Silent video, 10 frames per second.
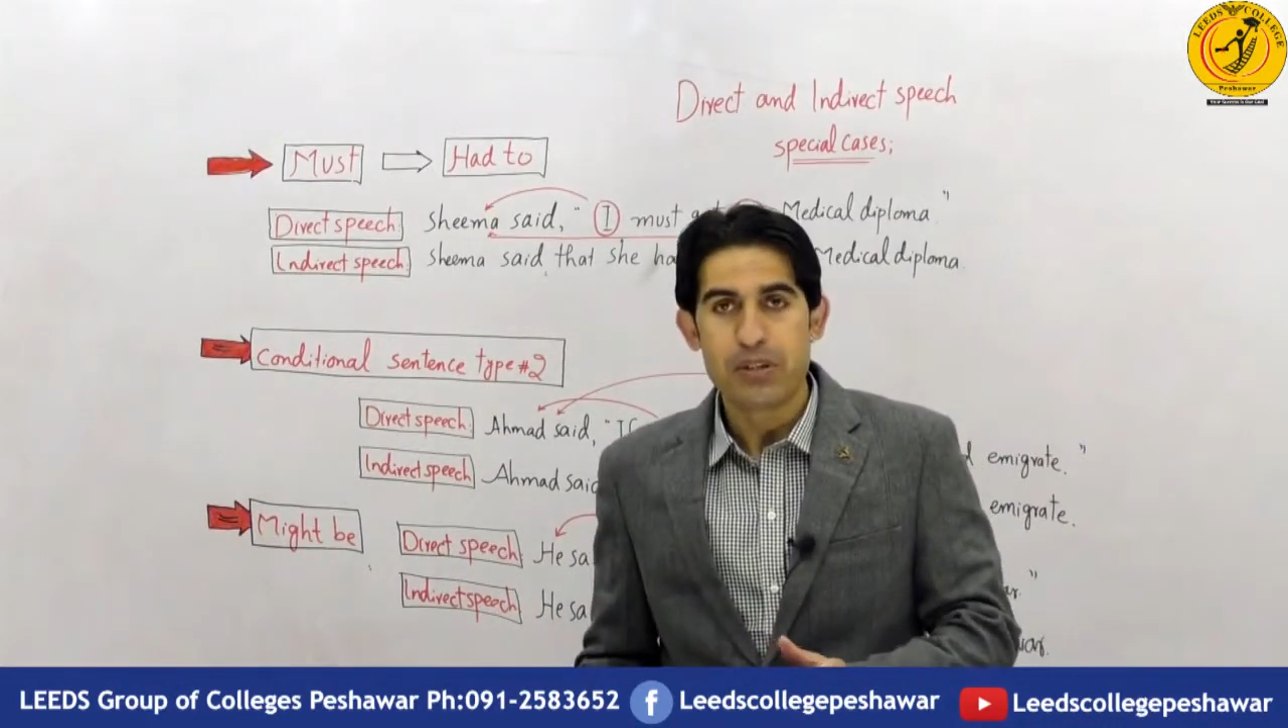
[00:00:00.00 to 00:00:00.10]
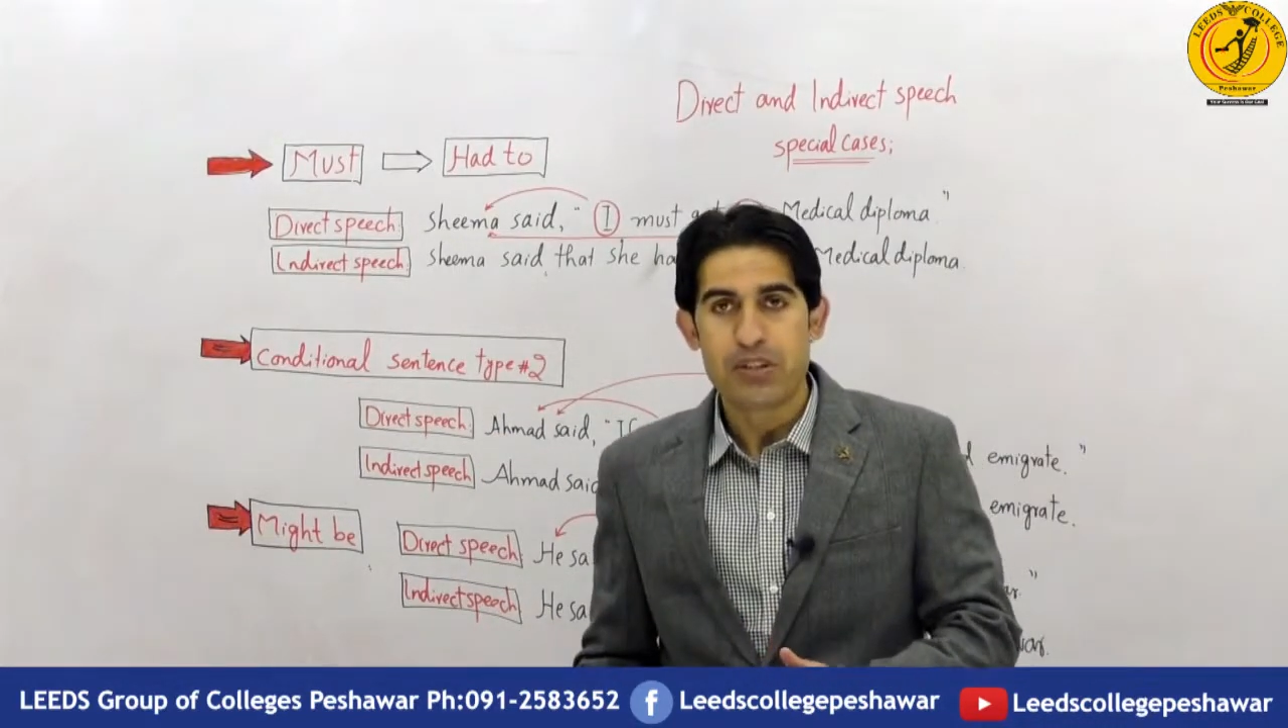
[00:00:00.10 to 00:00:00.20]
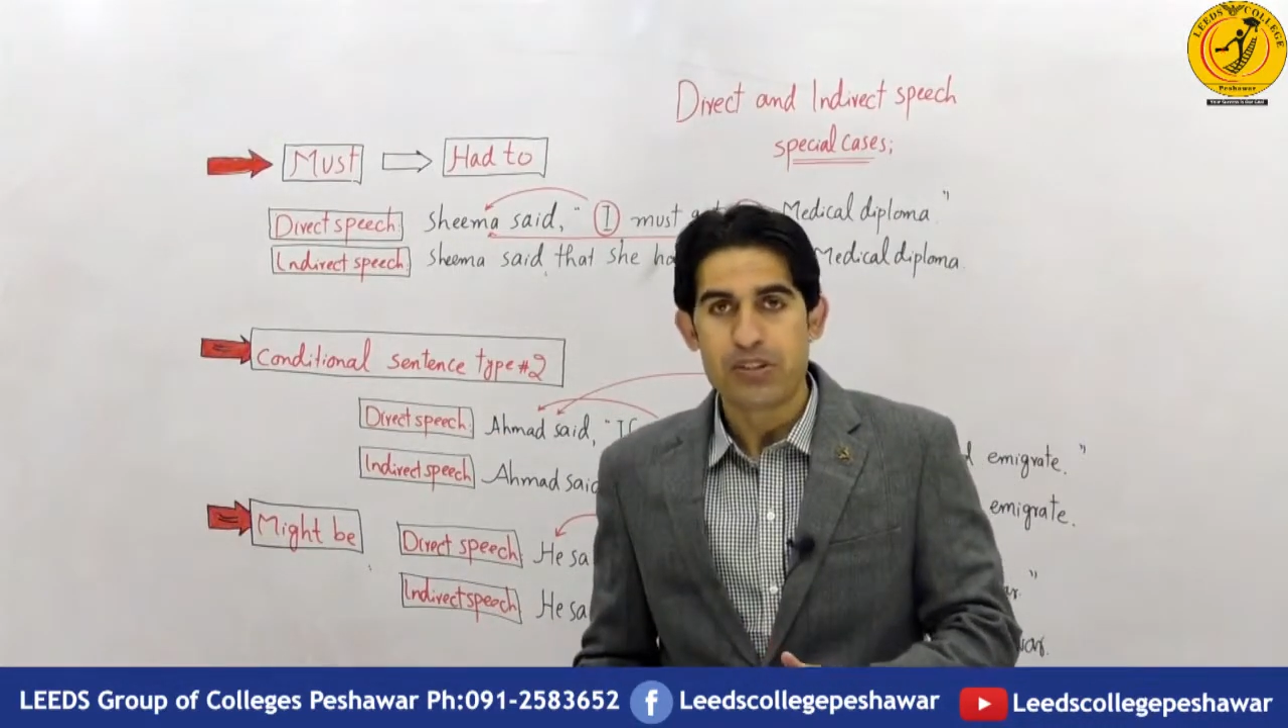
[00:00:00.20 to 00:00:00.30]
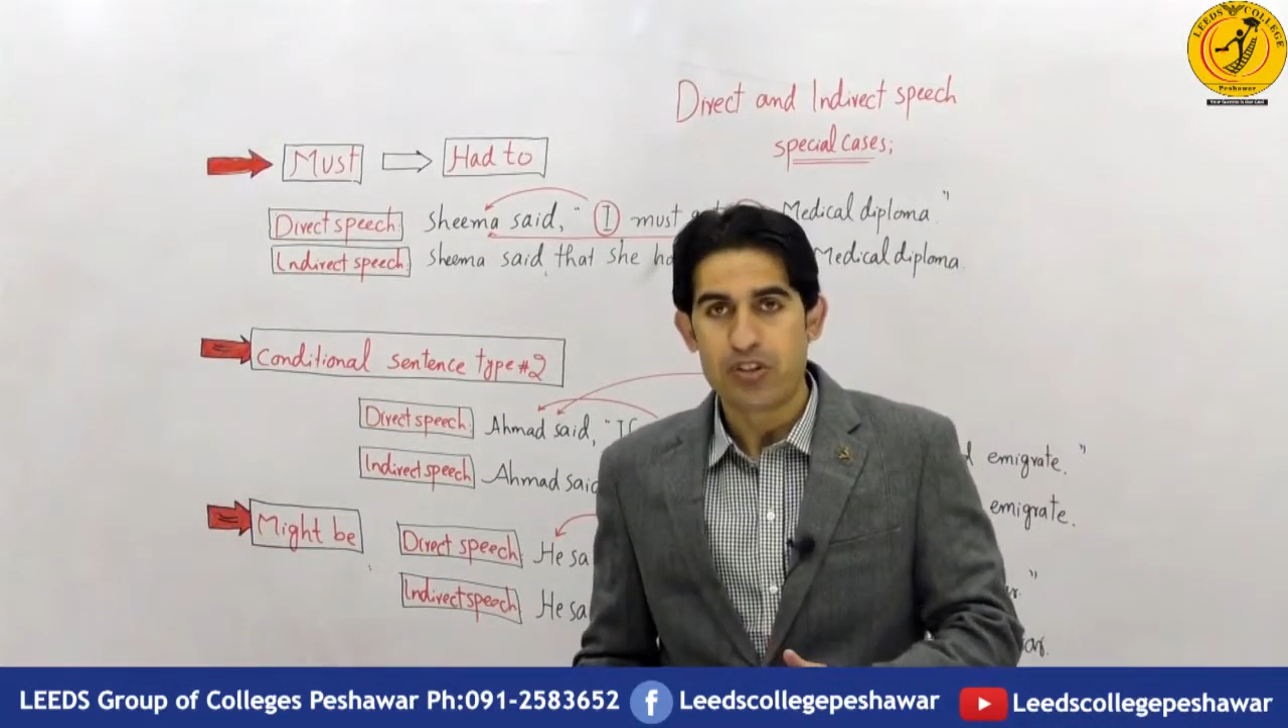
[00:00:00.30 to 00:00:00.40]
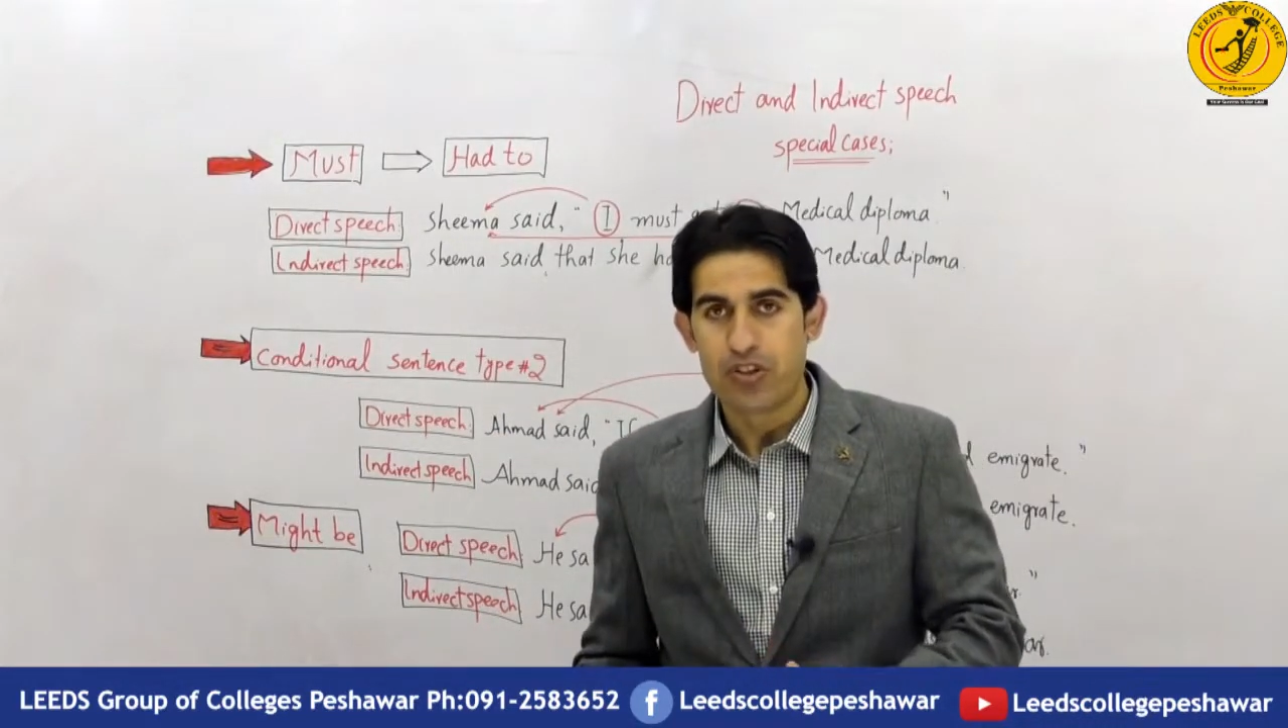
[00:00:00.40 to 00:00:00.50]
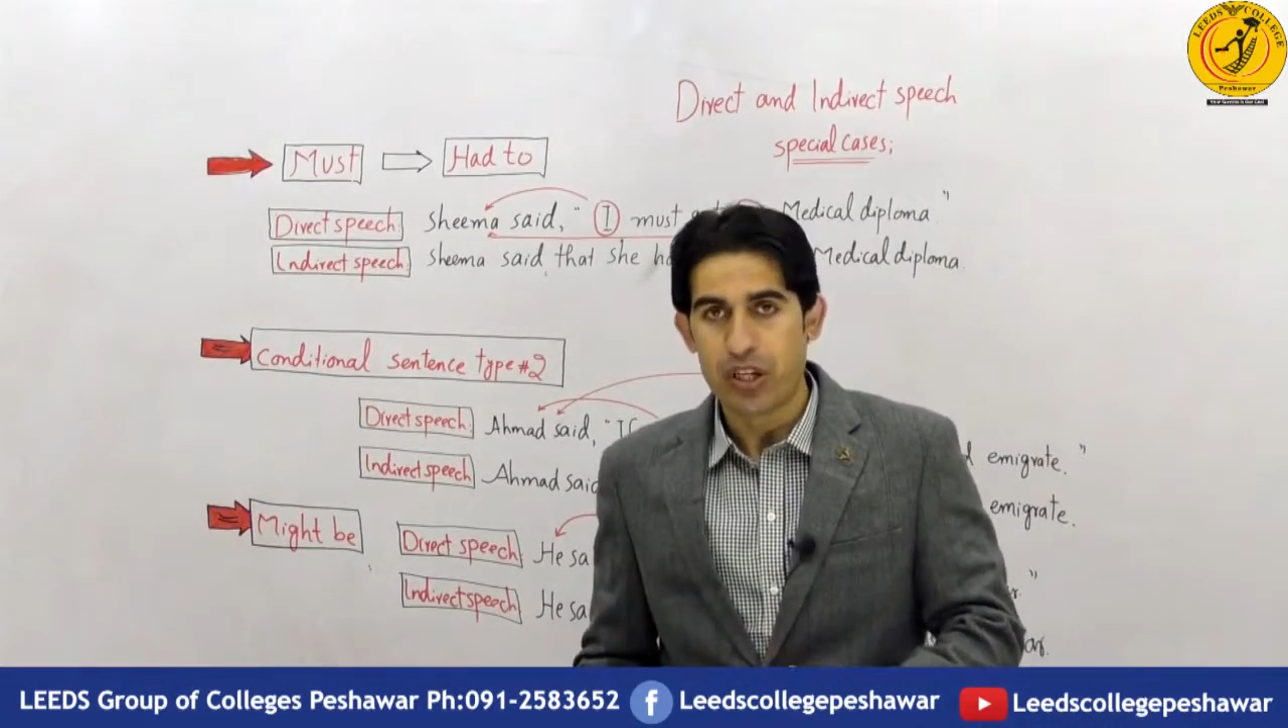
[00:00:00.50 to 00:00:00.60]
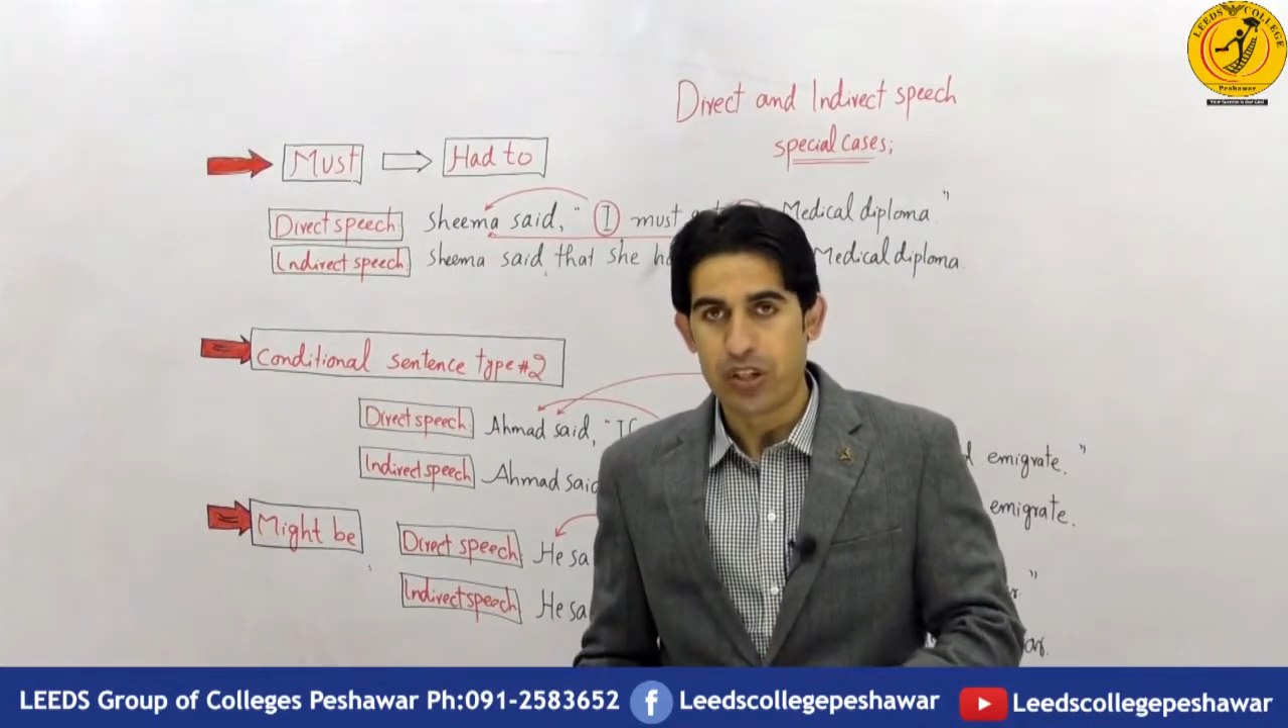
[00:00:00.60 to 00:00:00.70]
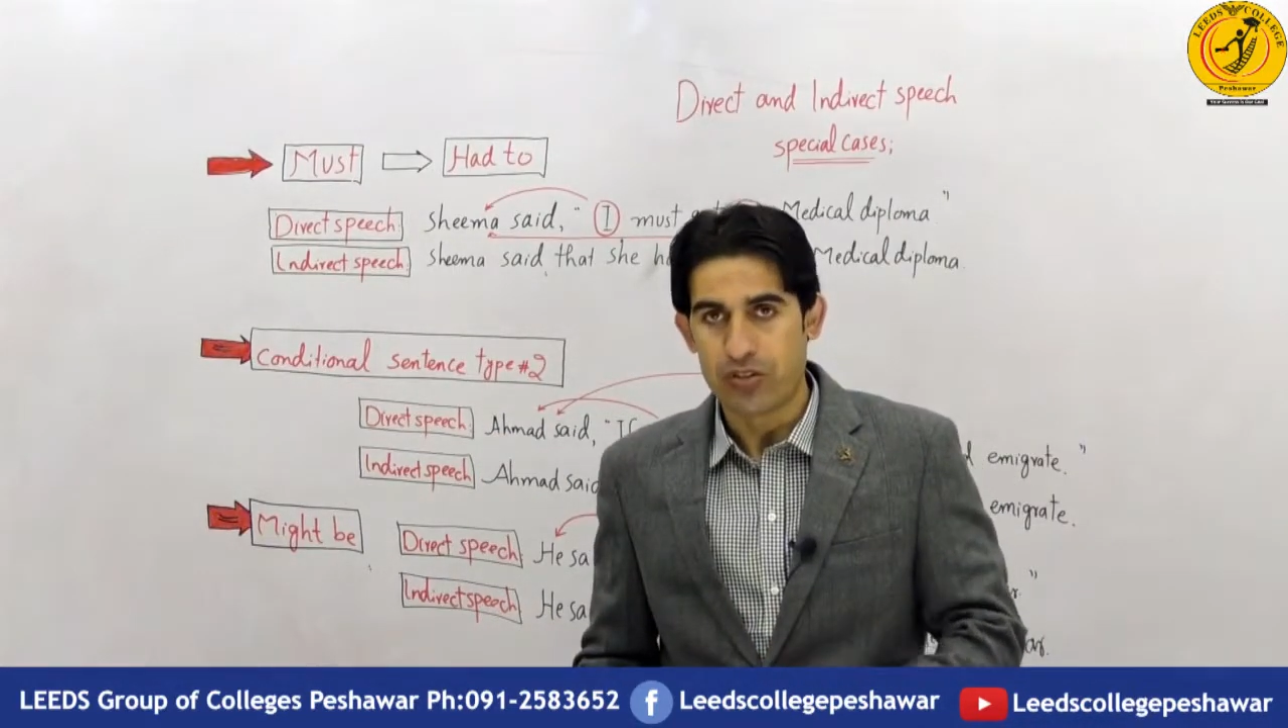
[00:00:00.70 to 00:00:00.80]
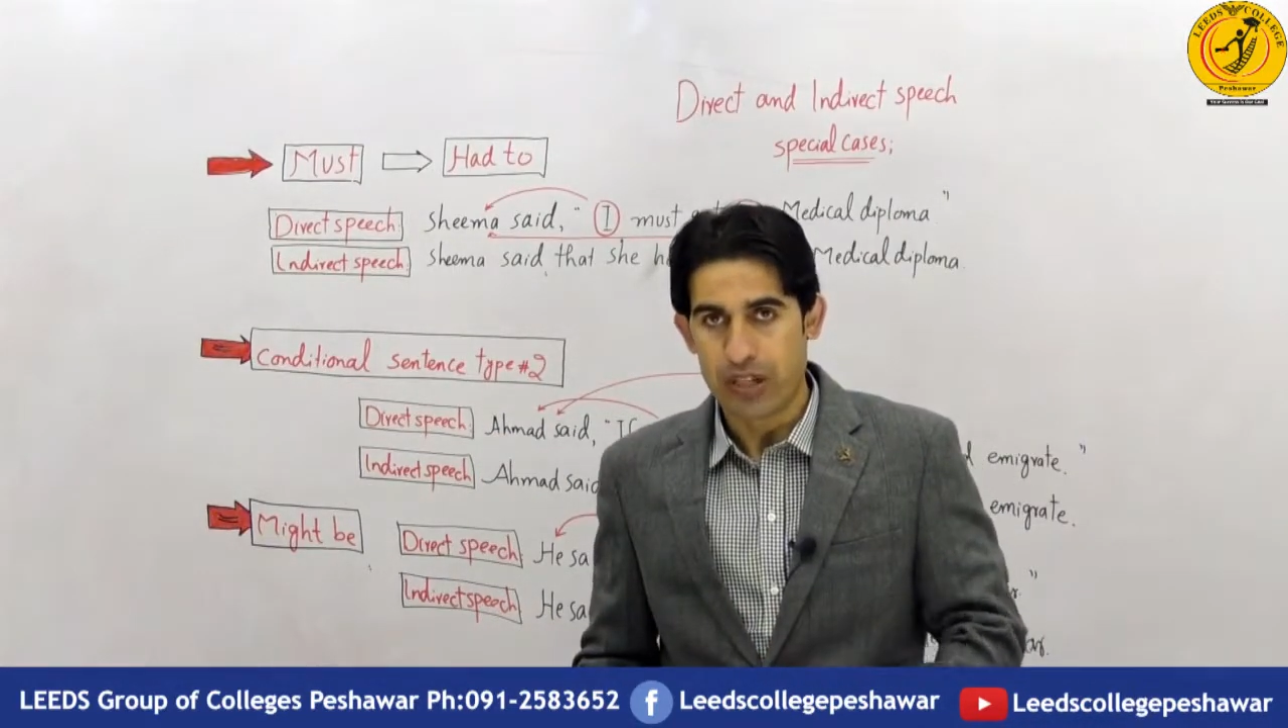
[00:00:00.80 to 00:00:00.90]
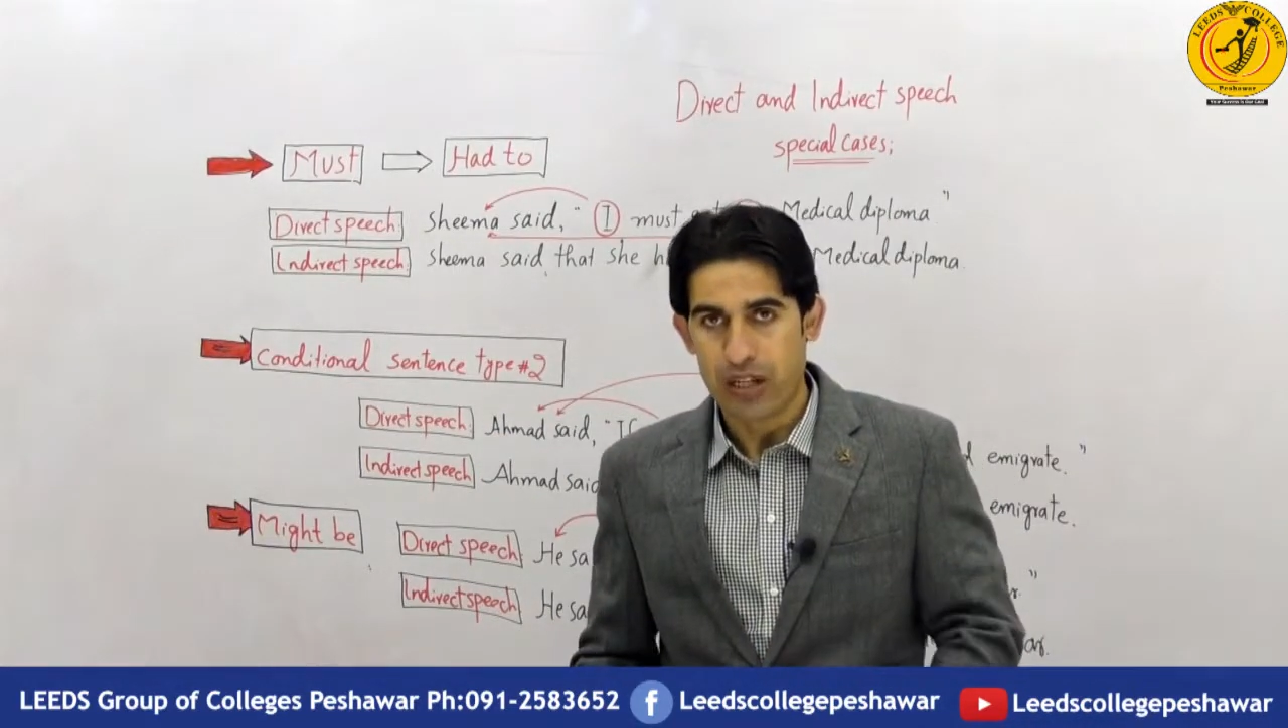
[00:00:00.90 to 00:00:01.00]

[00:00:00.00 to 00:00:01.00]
doesn't change